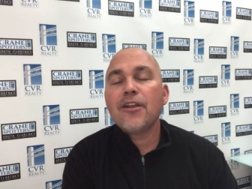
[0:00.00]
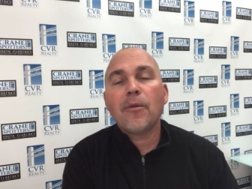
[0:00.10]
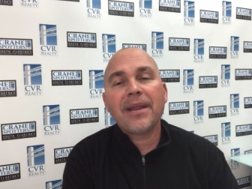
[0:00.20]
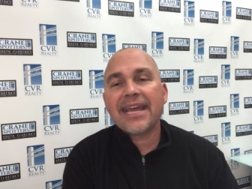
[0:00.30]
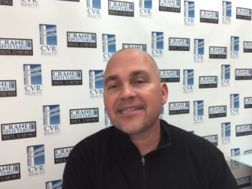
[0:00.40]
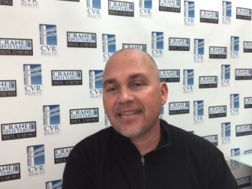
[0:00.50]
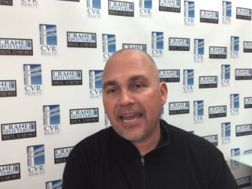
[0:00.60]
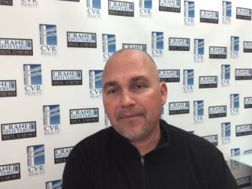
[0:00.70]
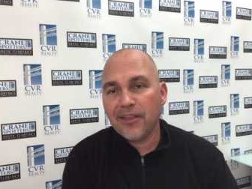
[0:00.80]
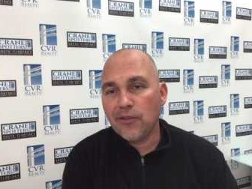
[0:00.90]
Nobody has
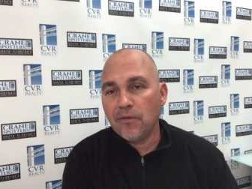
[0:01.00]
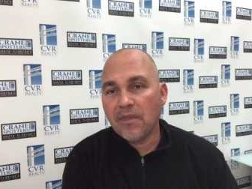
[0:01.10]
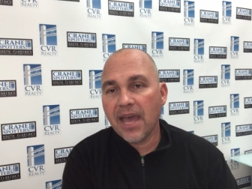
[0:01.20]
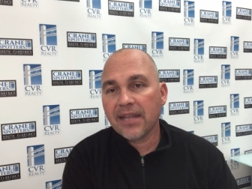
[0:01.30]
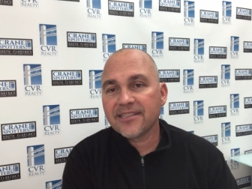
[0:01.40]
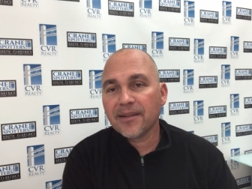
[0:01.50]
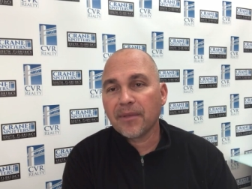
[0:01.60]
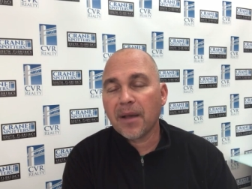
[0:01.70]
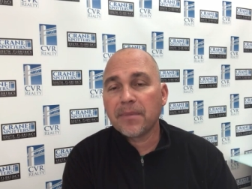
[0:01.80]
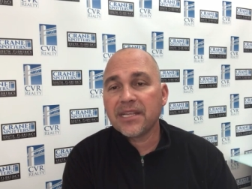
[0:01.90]
time to do that.
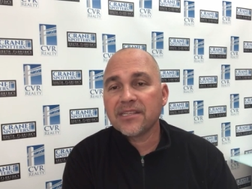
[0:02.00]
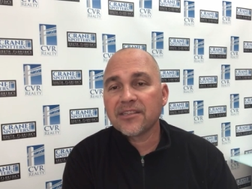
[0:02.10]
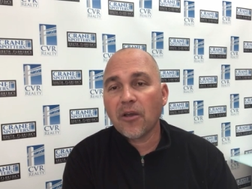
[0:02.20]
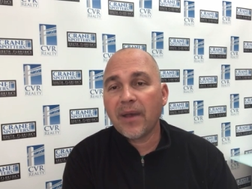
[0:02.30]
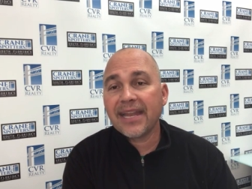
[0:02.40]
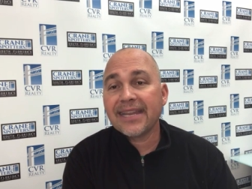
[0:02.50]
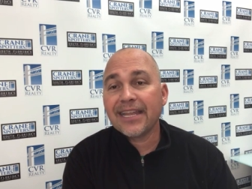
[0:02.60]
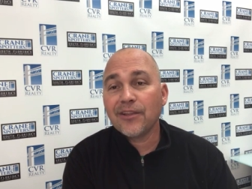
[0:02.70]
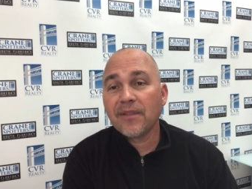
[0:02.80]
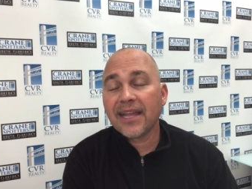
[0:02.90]
Some companies go ahead
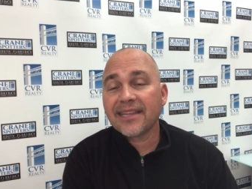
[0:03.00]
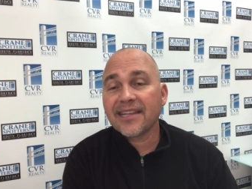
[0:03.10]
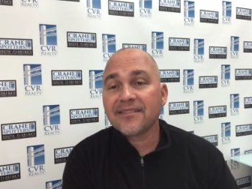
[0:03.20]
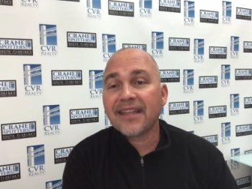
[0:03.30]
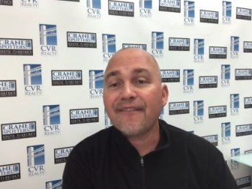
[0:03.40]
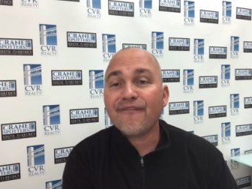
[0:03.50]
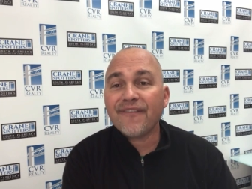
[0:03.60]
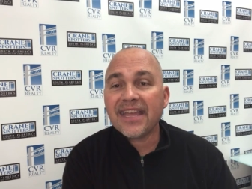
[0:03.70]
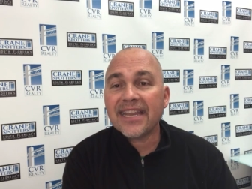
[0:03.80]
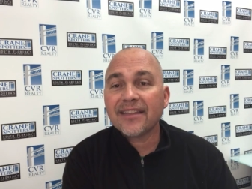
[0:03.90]
and they do that. They
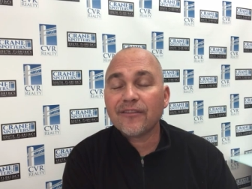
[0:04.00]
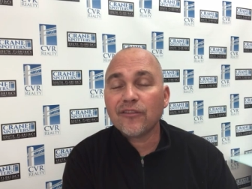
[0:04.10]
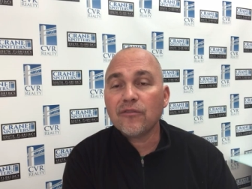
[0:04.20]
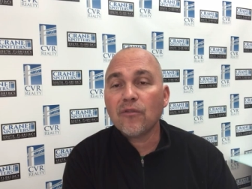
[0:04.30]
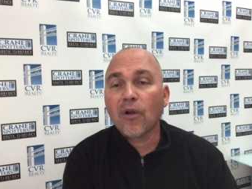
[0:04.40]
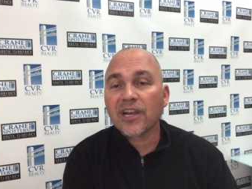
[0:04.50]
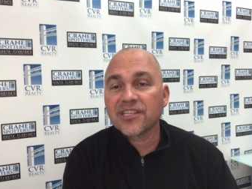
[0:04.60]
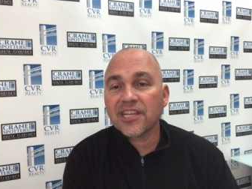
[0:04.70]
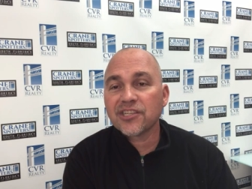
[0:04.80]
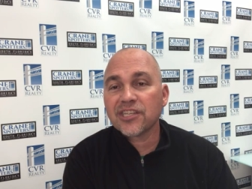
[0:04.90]
feed it to
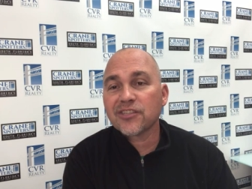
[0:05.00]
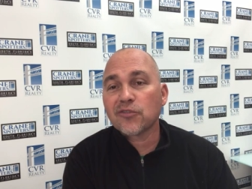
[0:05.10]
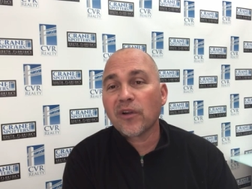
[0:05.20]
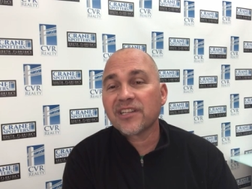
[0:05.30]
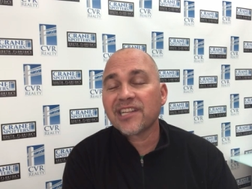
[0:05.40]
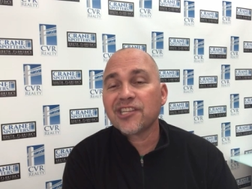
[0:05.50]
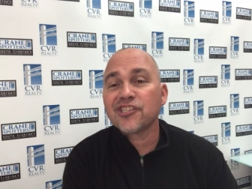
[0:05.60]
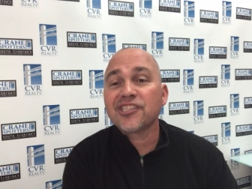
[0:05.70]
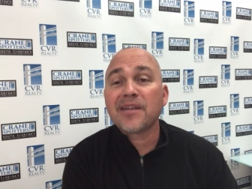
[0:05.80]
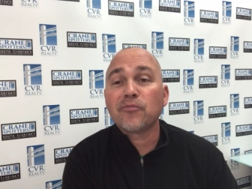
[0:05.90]
organizations
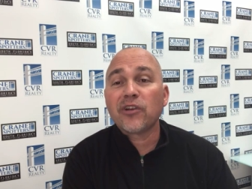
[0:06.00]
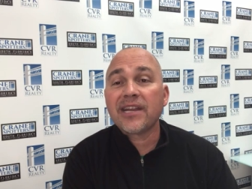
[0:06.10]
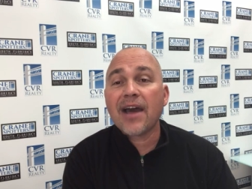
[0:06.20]
then put